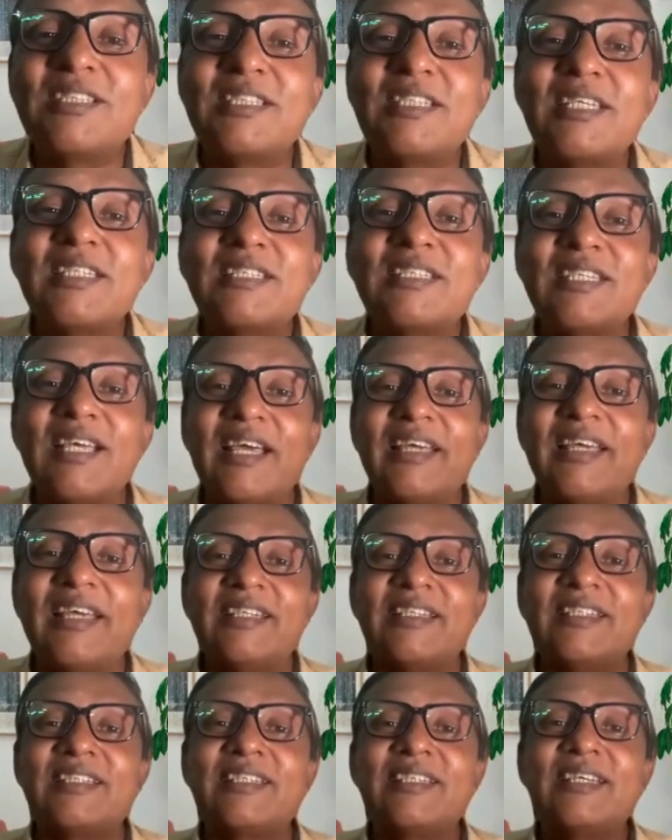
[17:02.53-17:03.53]
is a
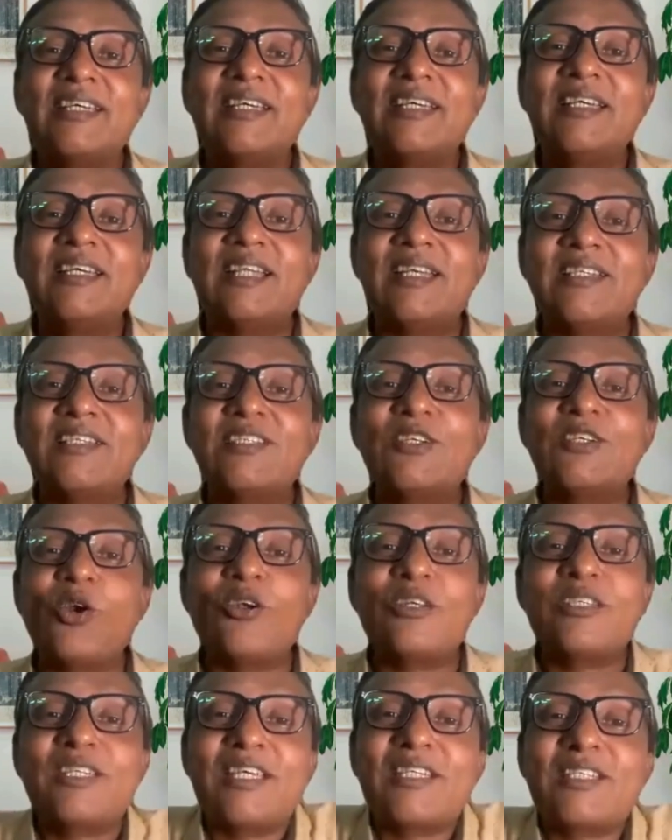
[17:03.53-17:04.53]
science that is
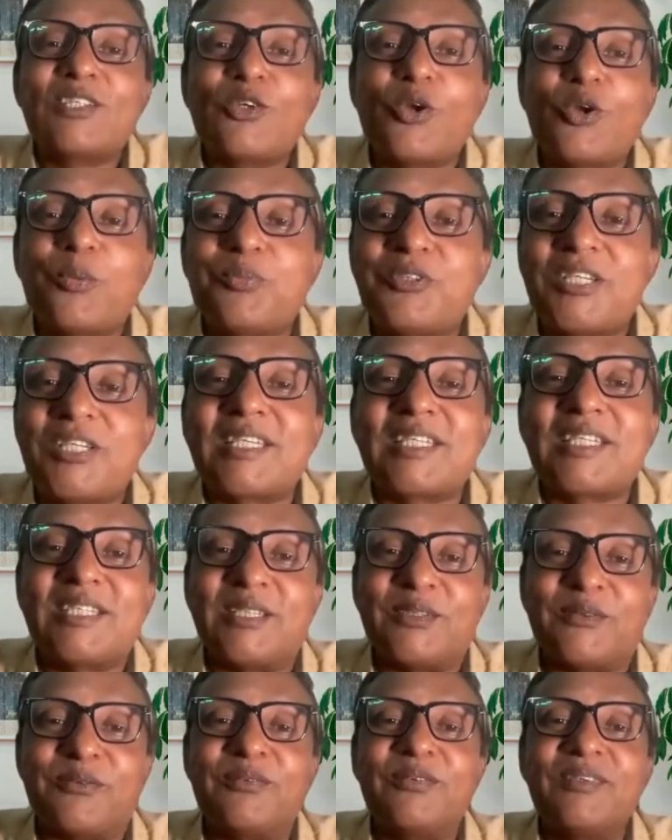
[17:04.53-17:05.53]
not just
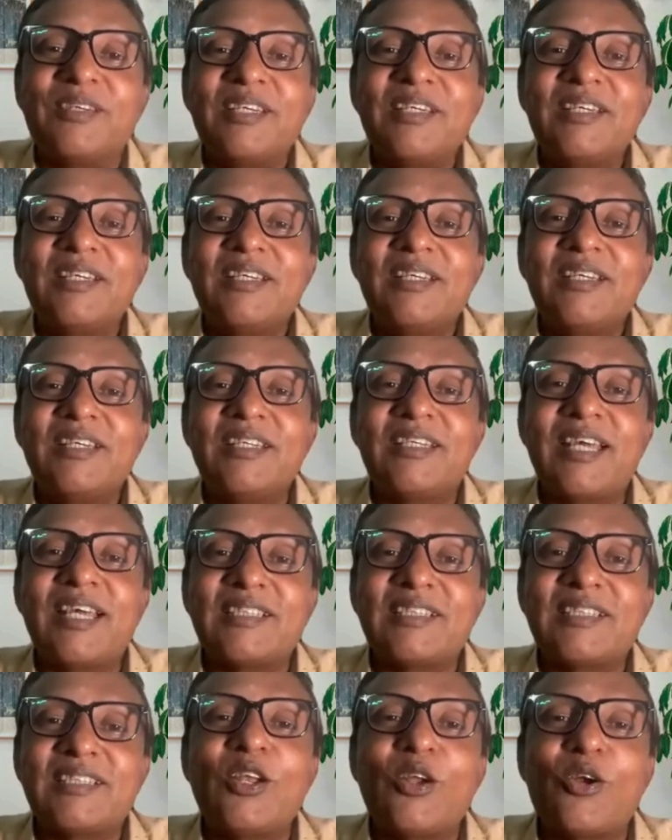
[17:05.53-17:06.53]
objective. It
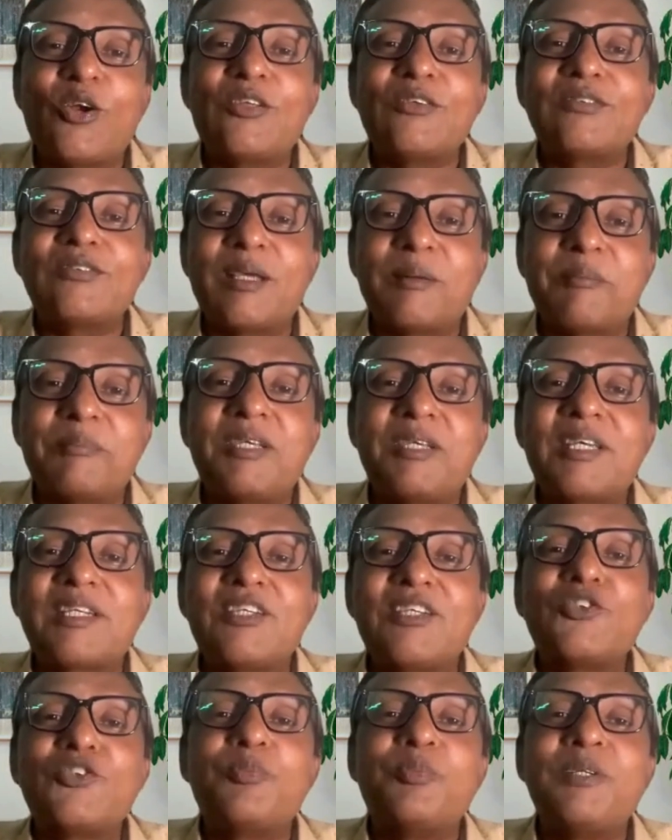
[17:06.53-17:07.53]
has a lot of
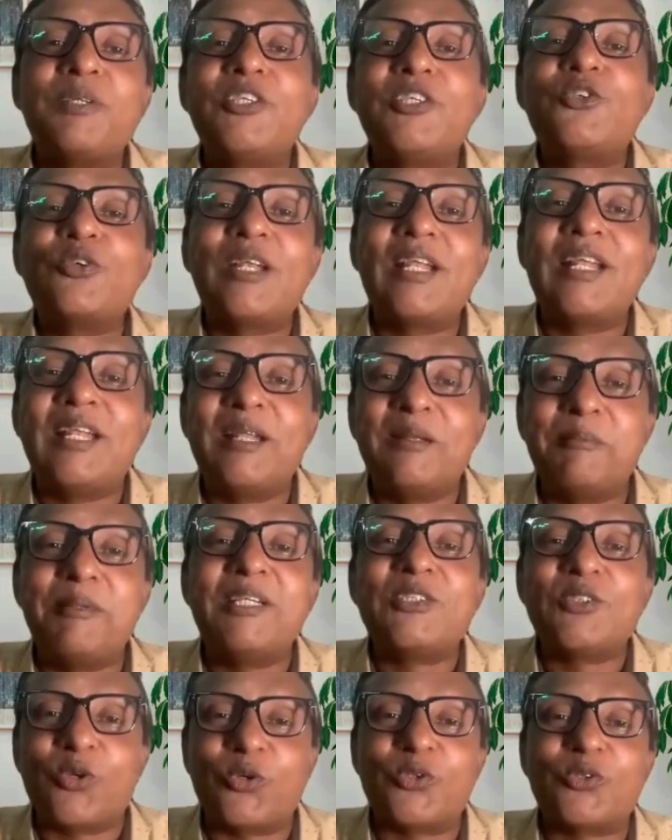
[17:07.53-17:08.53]
subjective spiritual
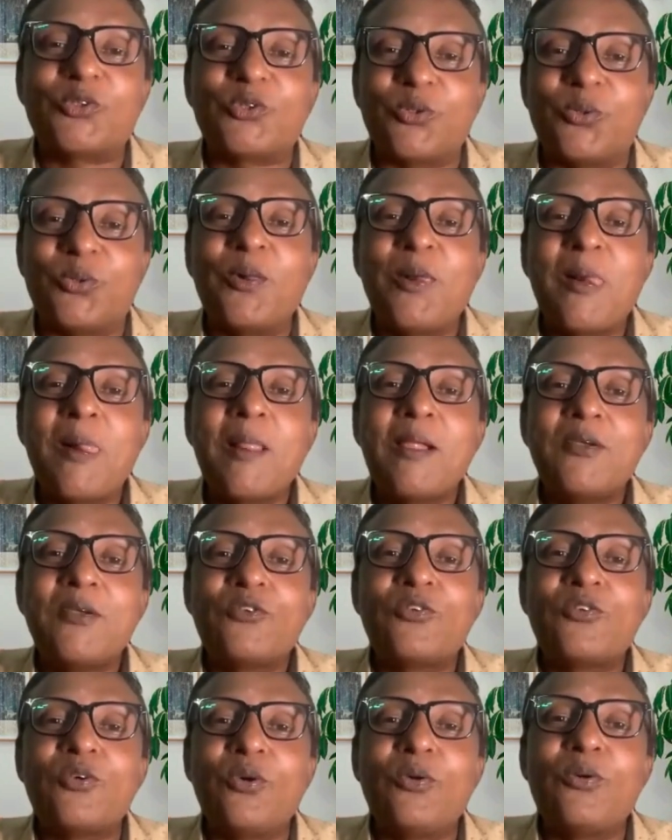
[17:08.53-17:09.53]
elements also.
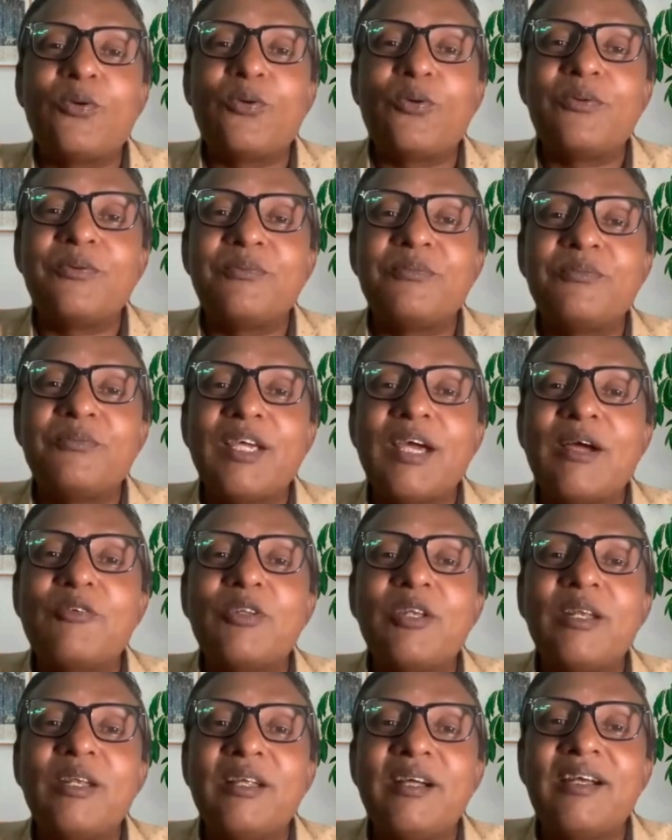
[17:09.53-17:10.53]
So we have
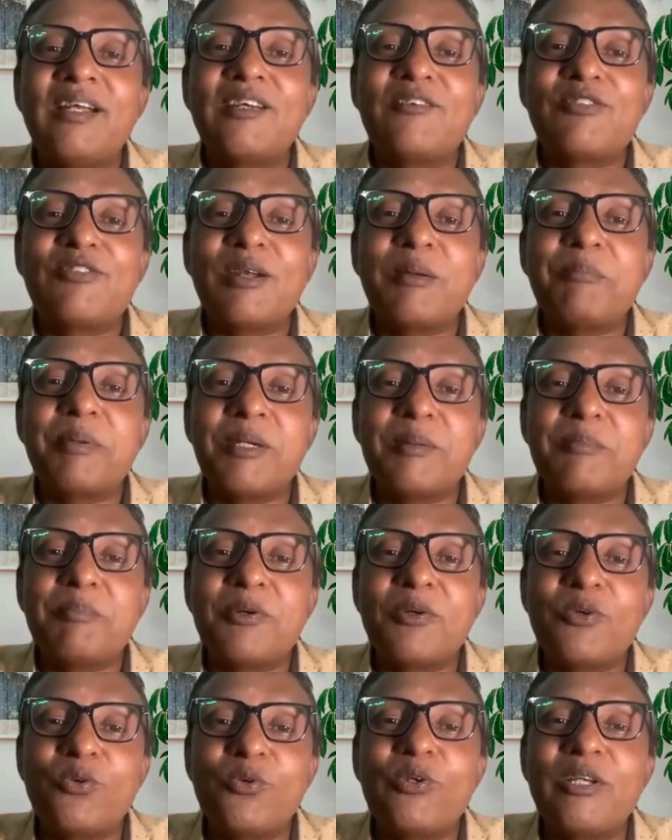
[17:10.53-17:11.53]
to learn it from
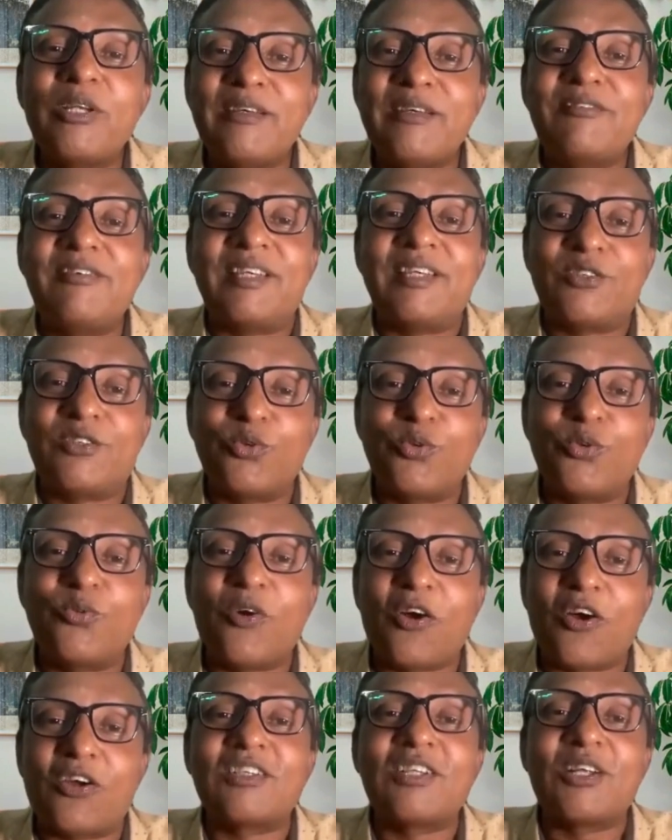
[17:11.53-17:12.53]
people who live it, who
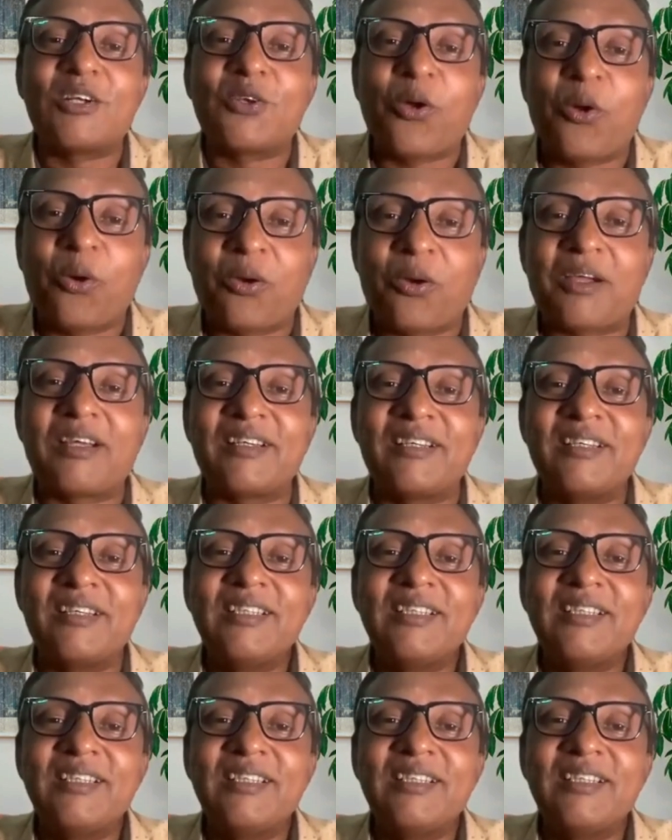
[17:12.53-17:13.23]
walk the talk,